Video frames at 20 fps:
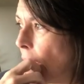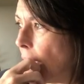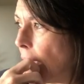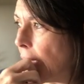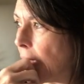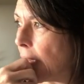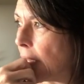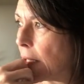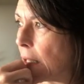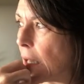
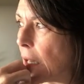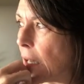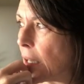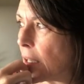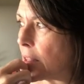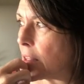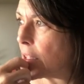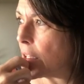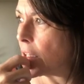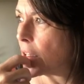And
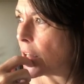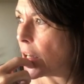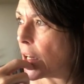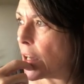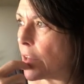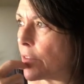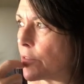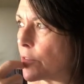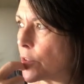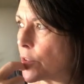I think
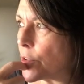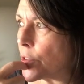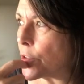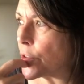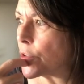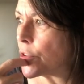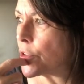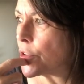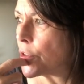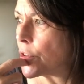I've
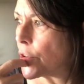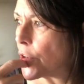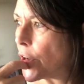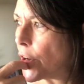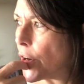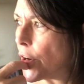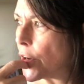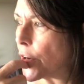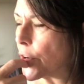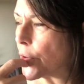learned
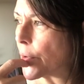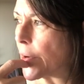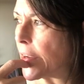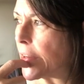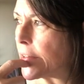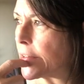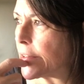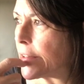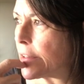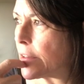a
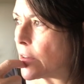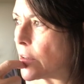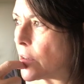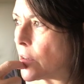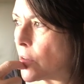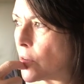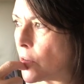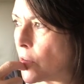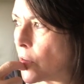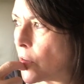great
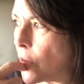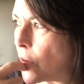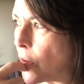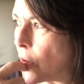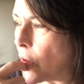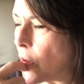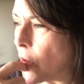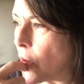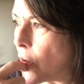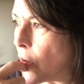deal
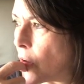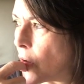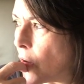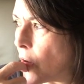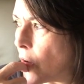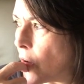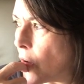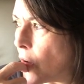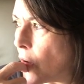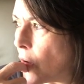
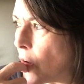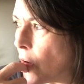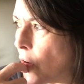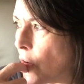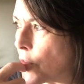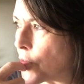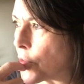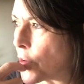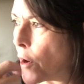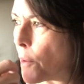
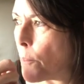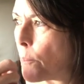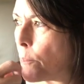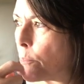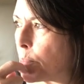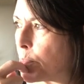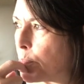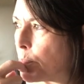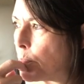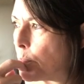from
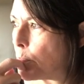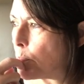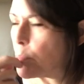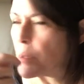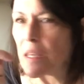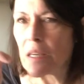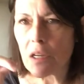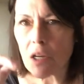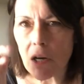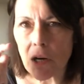
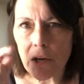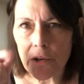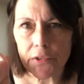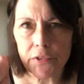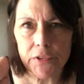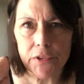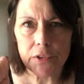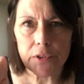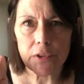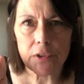being a
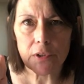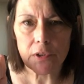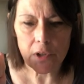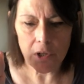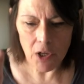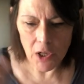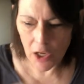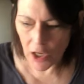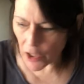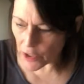hunter,
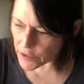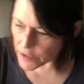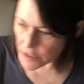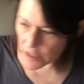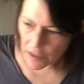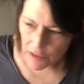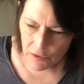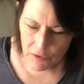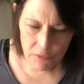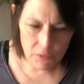
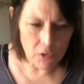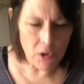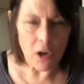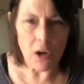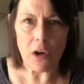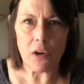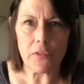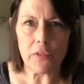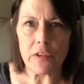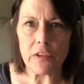hunting through
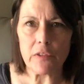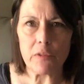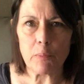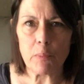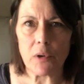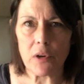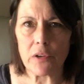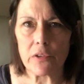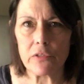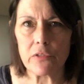all these
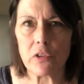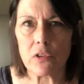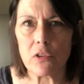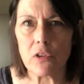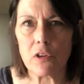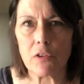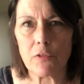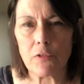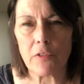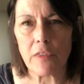books to
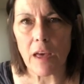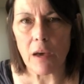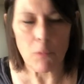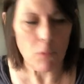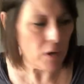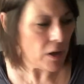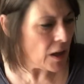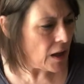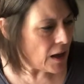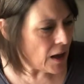look for that
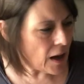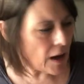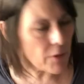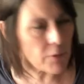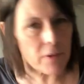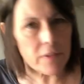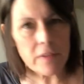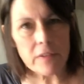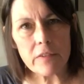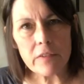one. I
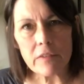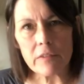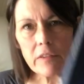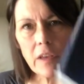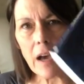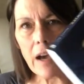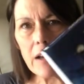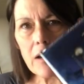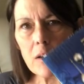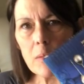read this
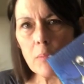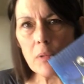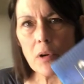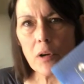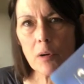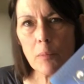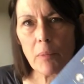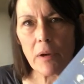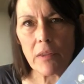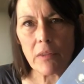entire
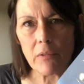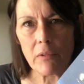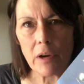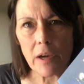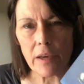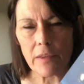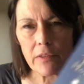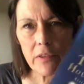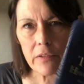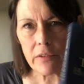book, by the
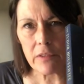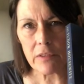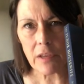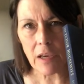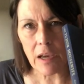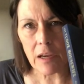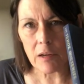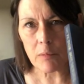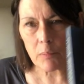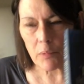way, this
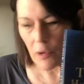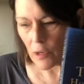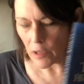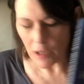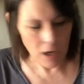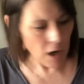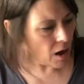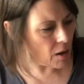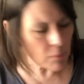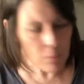entire book,
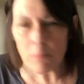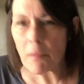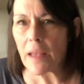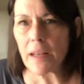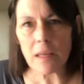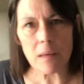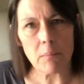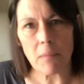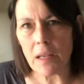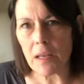of uh,
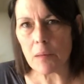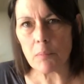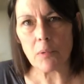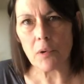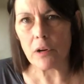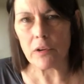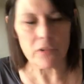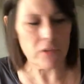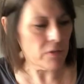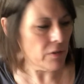many, many
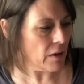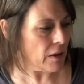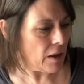books